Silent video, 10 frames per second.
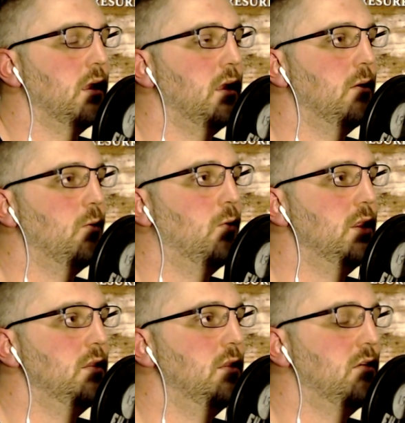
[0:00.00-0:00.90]

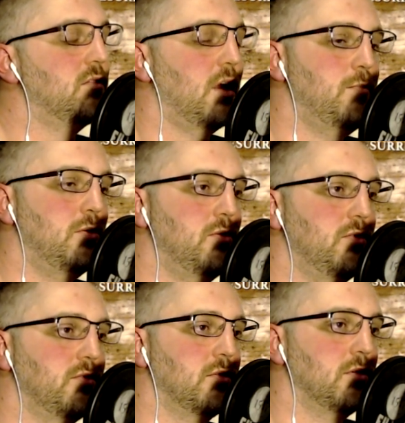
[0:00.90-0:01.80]
when the
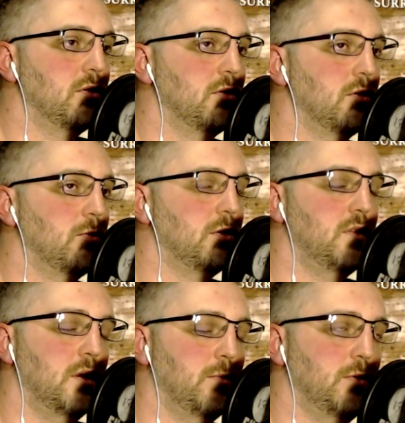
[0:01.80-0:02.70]
disciples were in
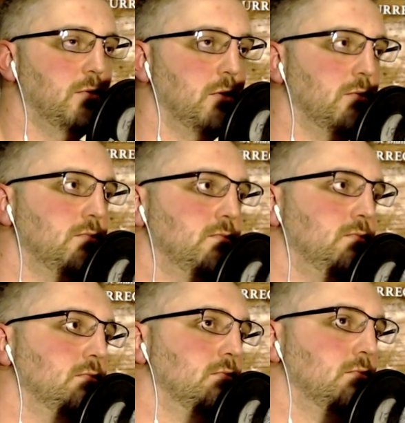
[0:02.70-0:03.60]
the upper room
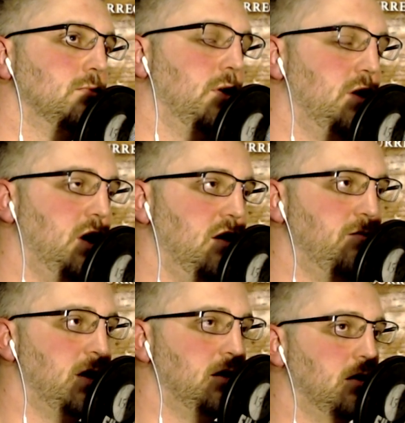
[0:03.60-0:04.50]
on the day of
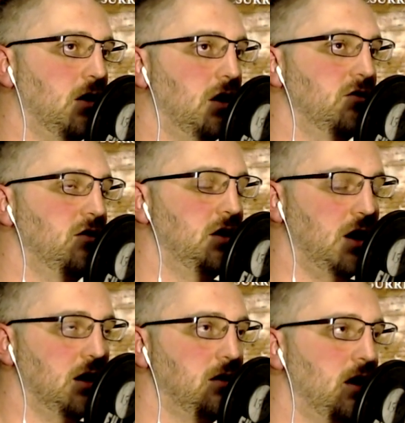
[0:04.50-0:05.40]
Pentecost at
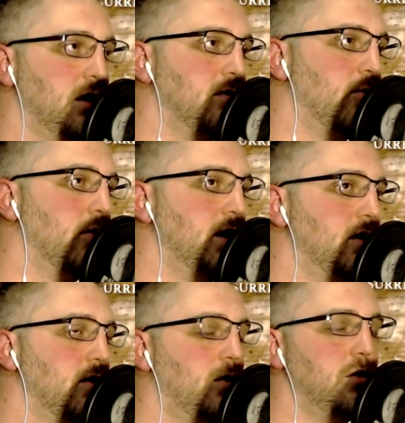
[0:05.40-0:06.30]
nine o'clock in the morning, and
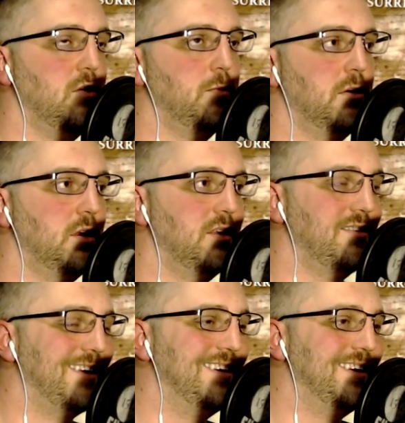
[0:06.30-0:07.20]
the Holy Spirit
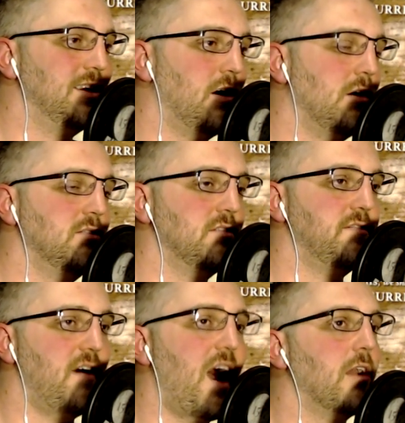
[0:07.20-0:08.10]
descended, and tongues of
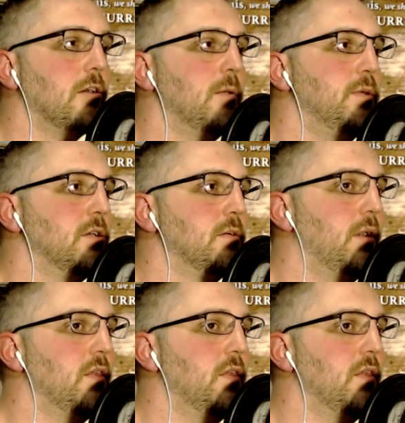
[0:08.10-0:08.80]
fire appeared upon their